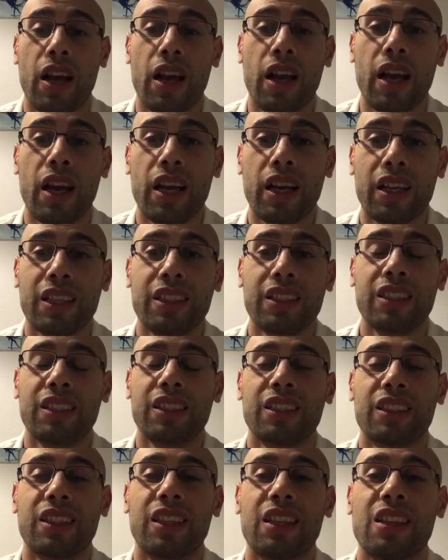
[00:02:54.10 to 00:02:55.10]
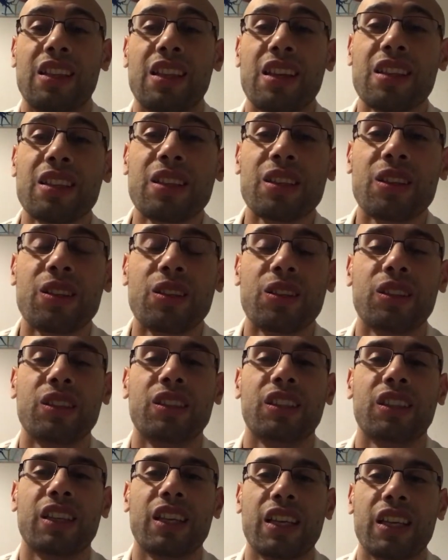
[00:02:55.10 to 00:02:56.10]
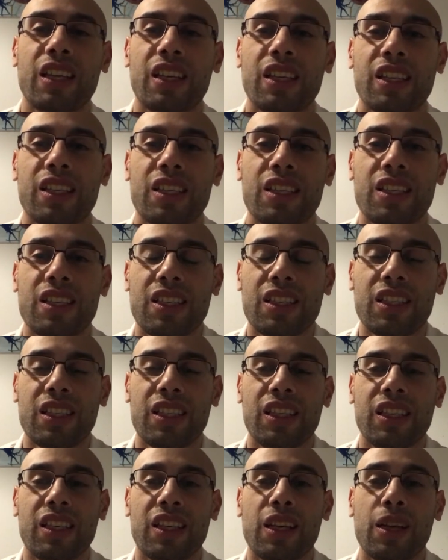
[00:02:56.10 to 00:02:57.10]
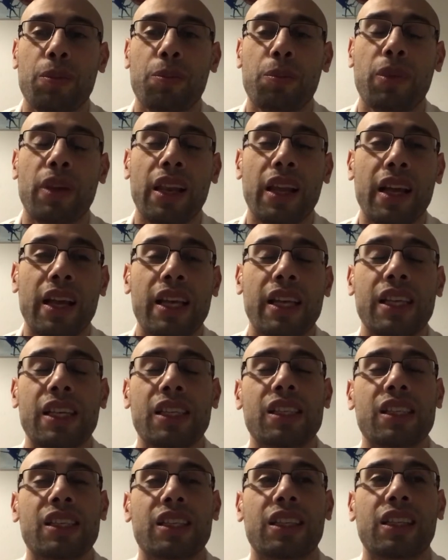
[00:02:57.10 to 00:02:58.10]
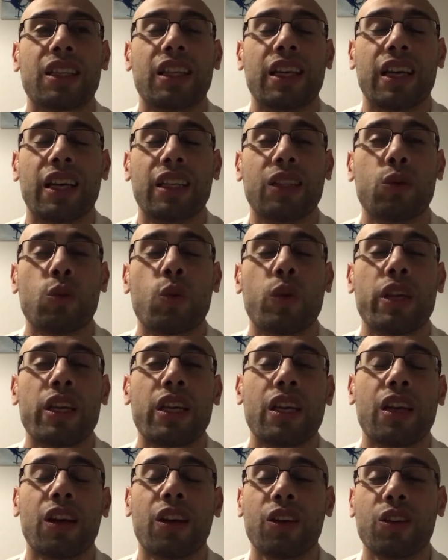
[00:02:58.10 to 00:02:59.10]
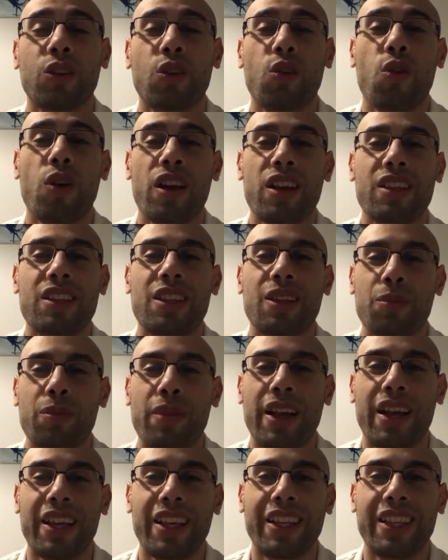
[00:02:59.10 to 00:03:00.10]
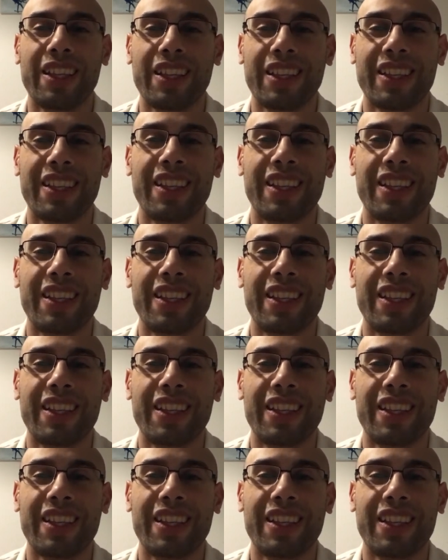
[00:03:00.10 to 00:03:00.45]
And the desert is a place that we underestimate,